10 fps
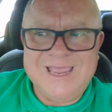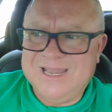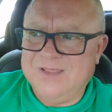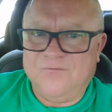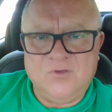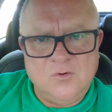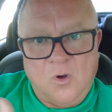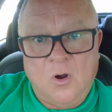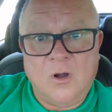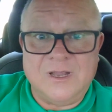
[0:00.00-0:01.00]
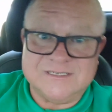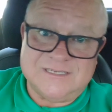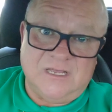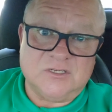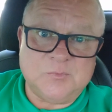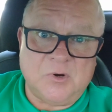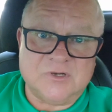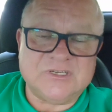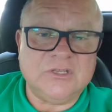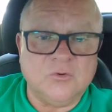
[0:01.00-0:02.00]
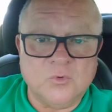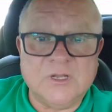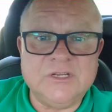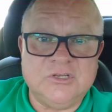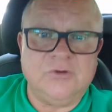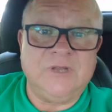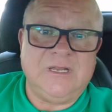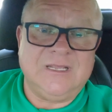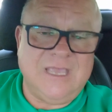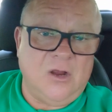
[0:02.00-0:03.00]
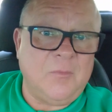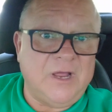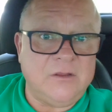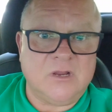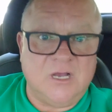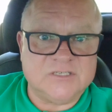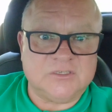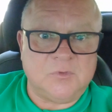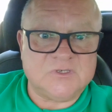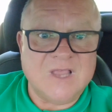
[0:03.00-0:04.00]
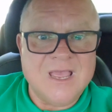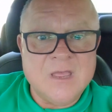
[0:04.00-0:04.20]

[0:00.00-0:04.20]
And if you are a salesperson, you really do need to care about your customers,